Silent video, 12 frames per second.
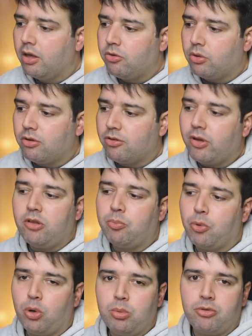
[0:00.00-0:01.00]
So these
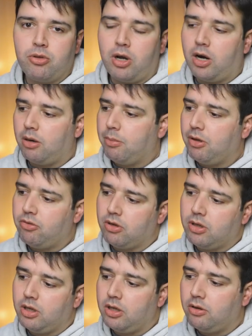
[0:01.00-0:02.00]
light probes are
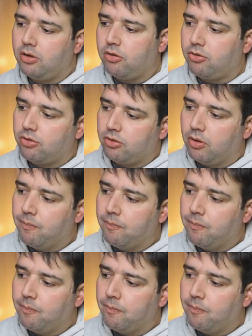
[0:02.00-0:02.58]
basically these